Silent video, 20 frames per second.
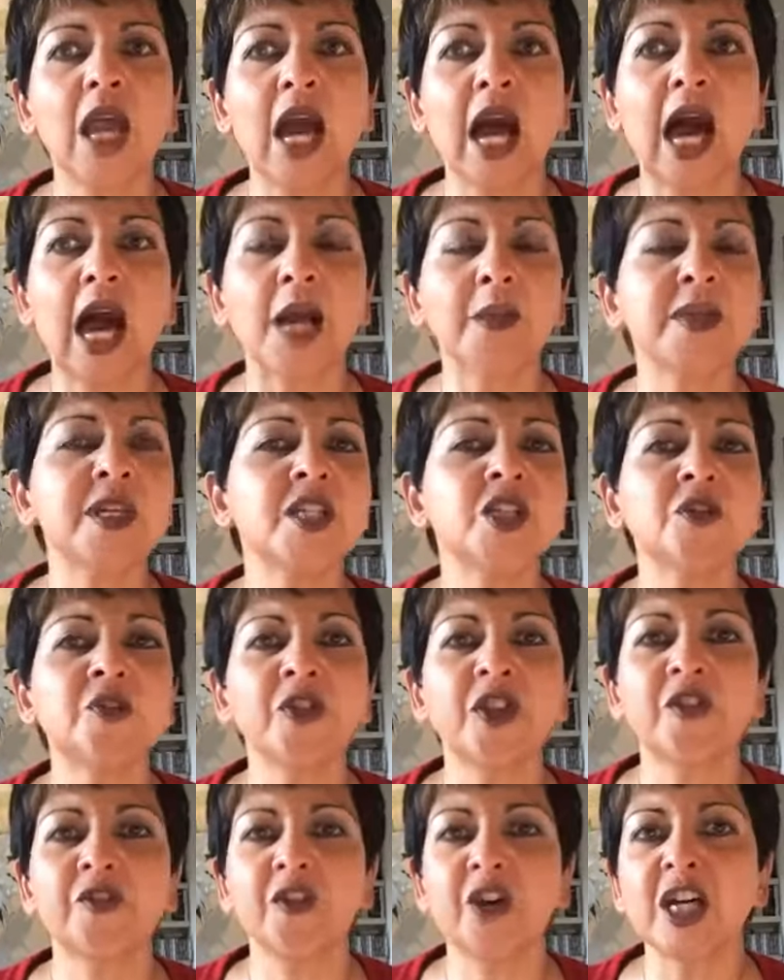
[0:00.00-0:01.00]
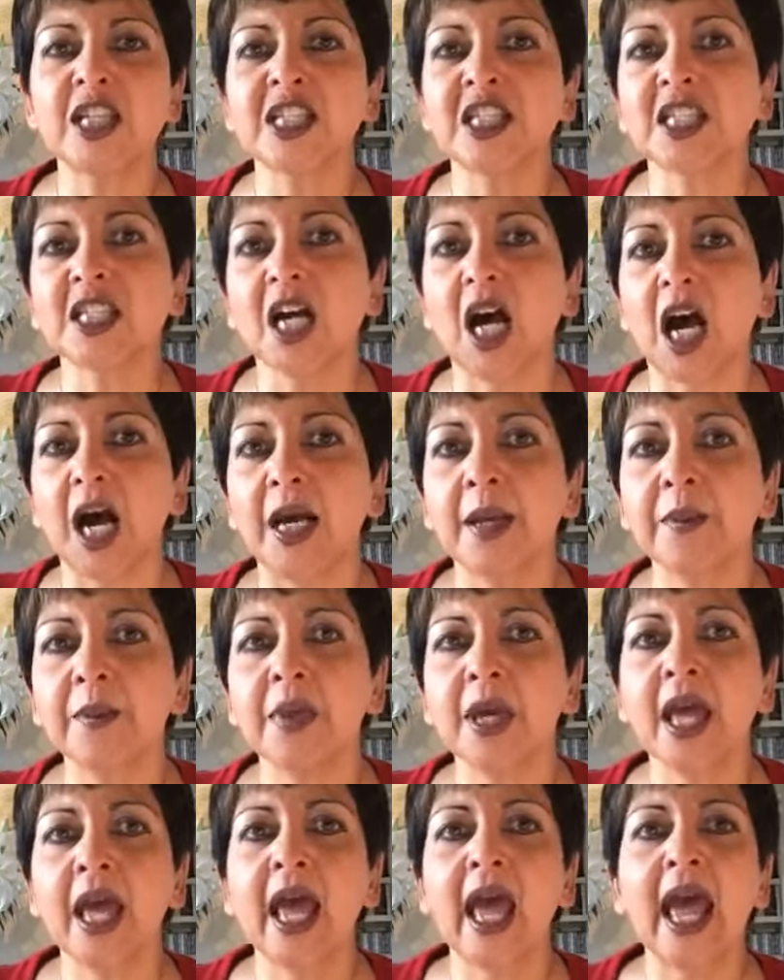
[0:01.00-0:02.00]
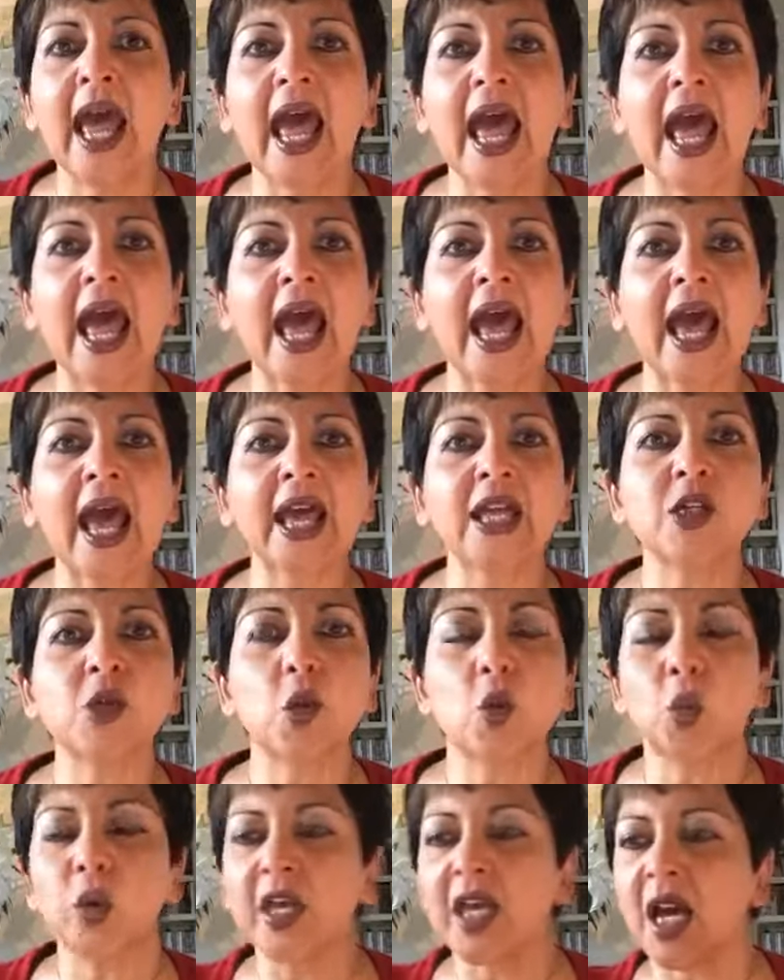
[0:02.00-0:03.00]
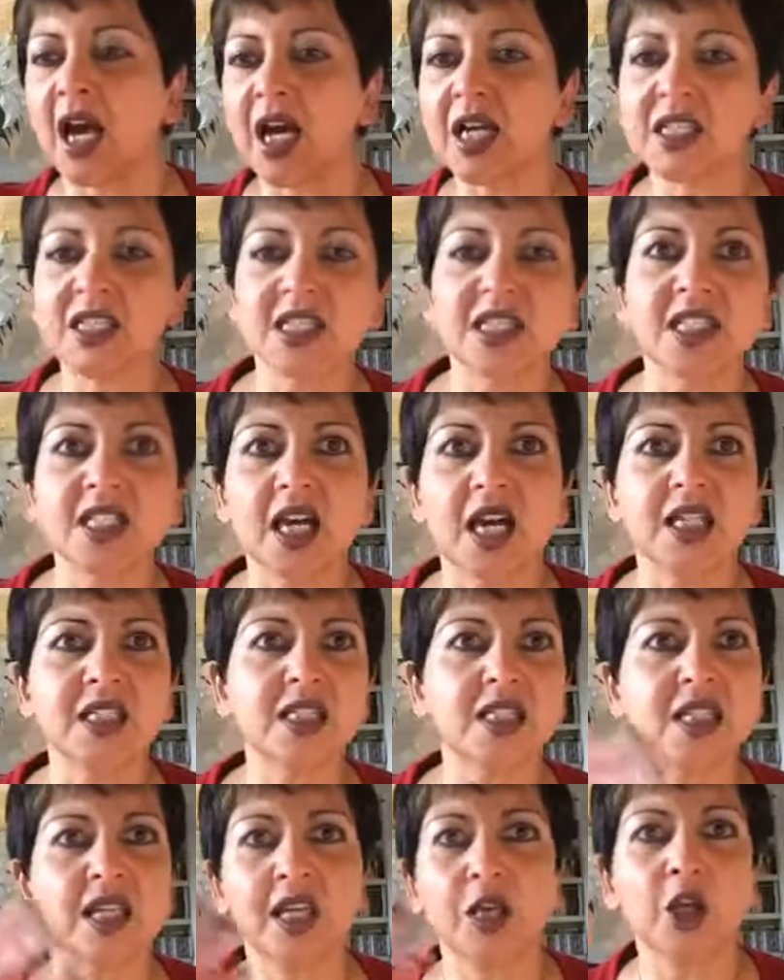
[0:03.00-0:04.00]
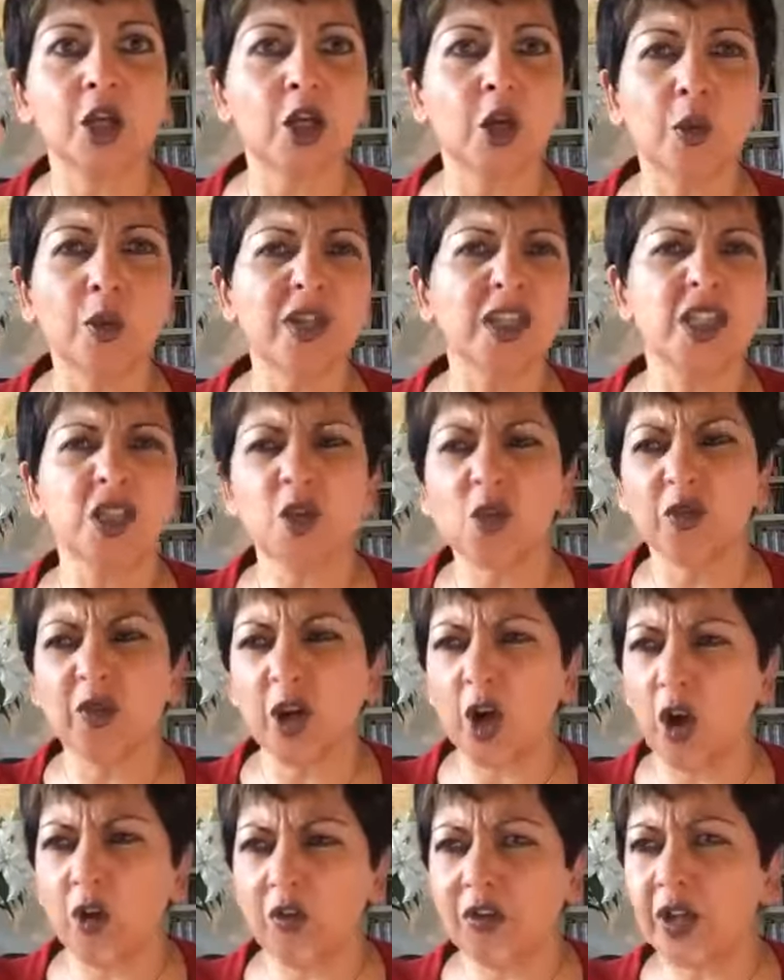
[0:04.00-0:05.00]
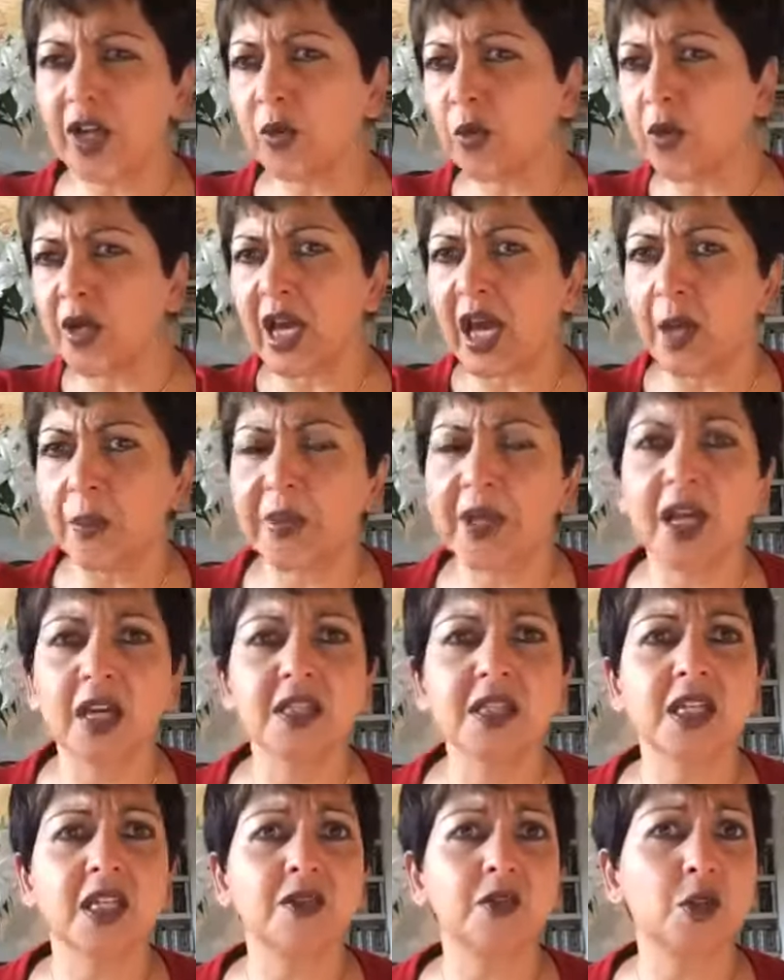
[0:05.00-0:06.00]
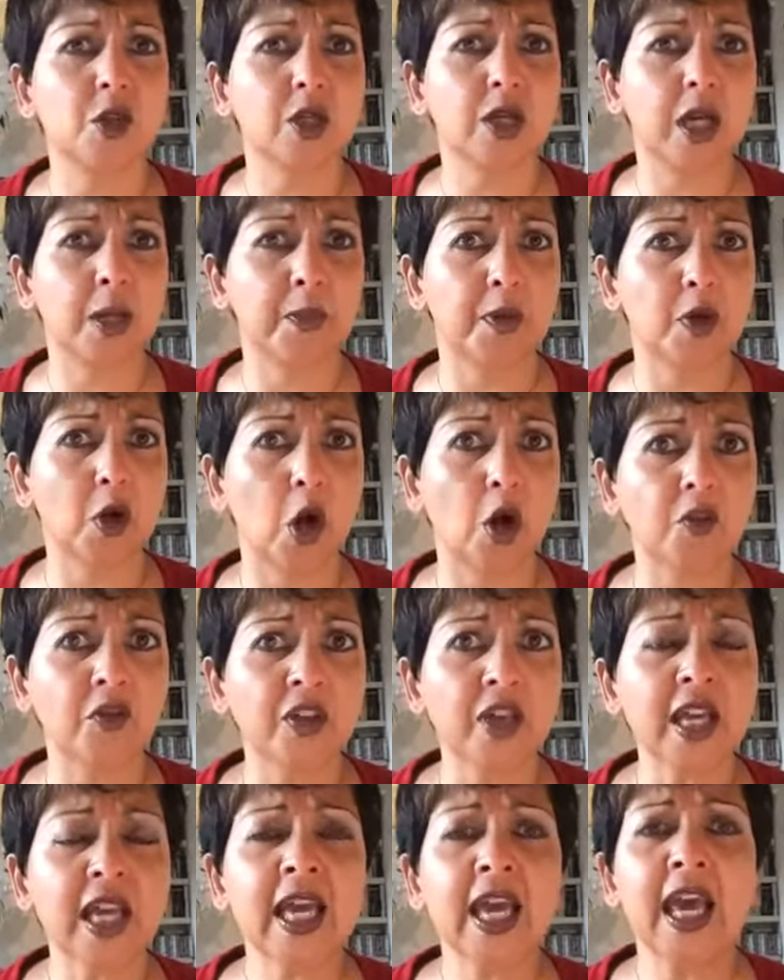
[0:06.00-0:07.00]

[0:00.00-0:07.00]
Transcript: I meet you for the first time and we are discussing, we're just over coffee and we're helping ourselves to a cup of coffee.